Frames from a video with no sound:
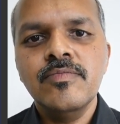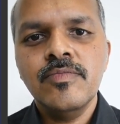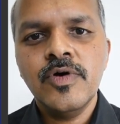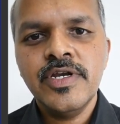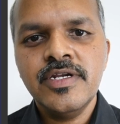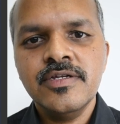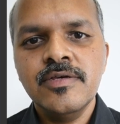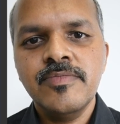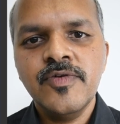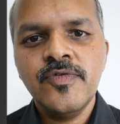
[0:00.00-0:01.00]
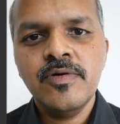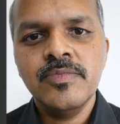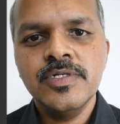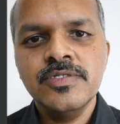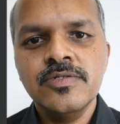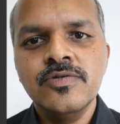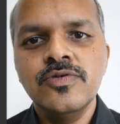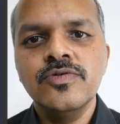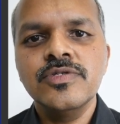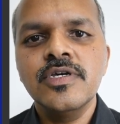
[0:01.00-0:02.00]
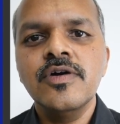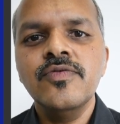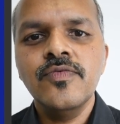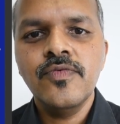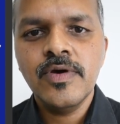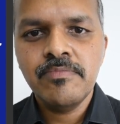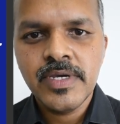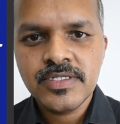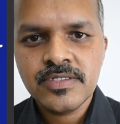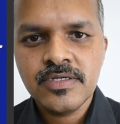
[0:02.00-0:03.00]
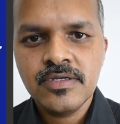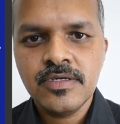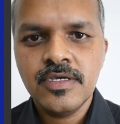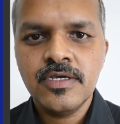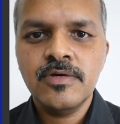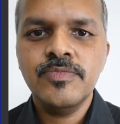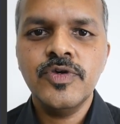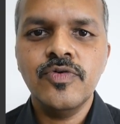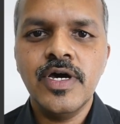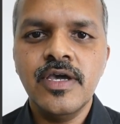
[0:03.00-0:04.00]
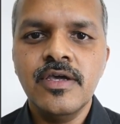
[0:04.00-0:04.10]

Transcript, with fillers: monitor the performance using a web-based GearUp U I,